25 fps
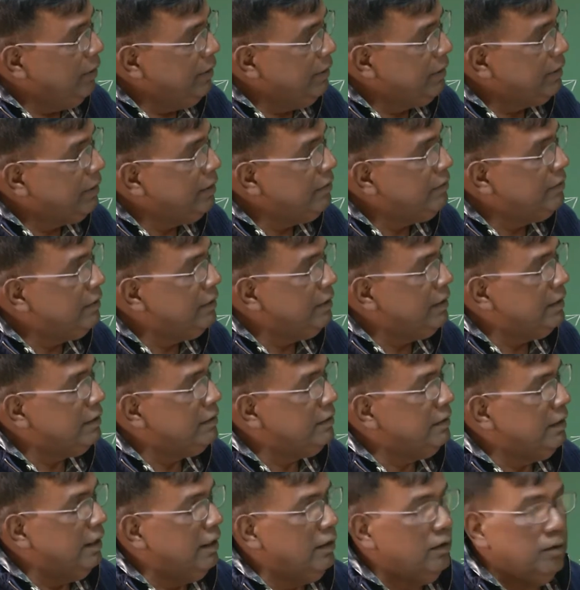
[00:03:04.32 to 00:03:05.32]
increasing the
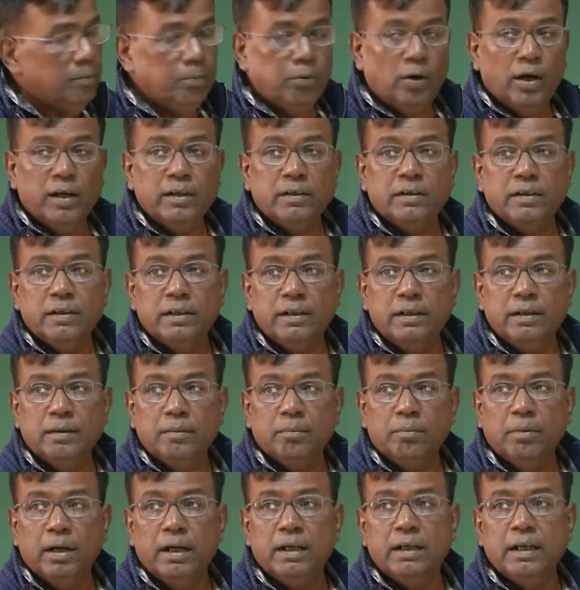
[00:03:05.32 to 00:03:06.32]
CL to 0.3
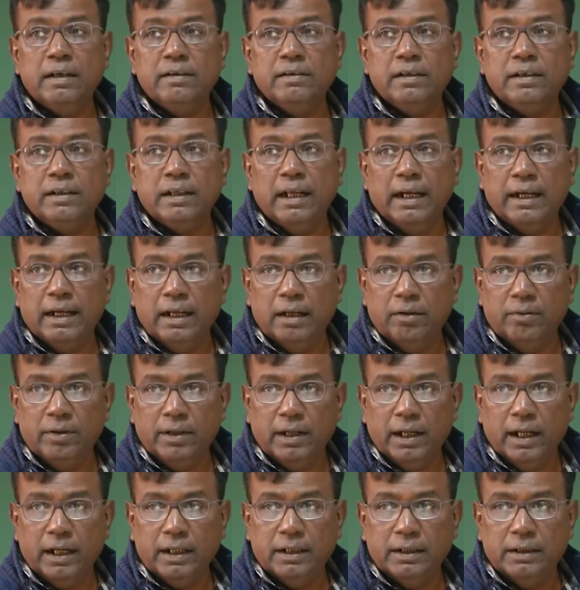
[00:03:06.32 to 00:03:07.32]
by raising the angle of
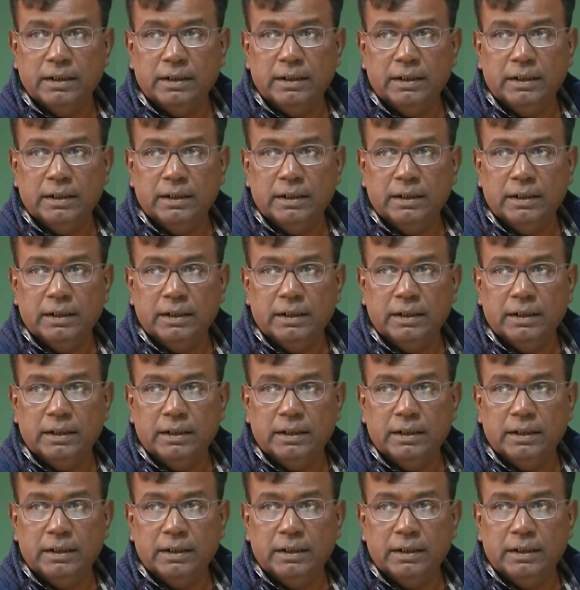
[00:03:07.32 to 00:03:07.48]
attack,